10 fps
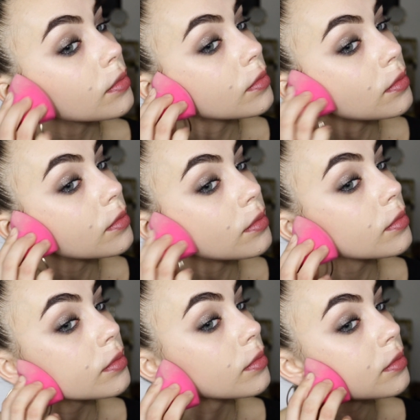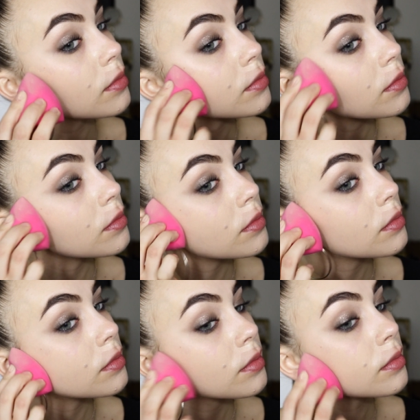and then I'm going to blend it all
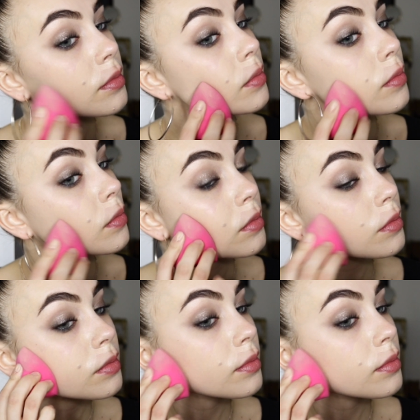out with my beauty blender.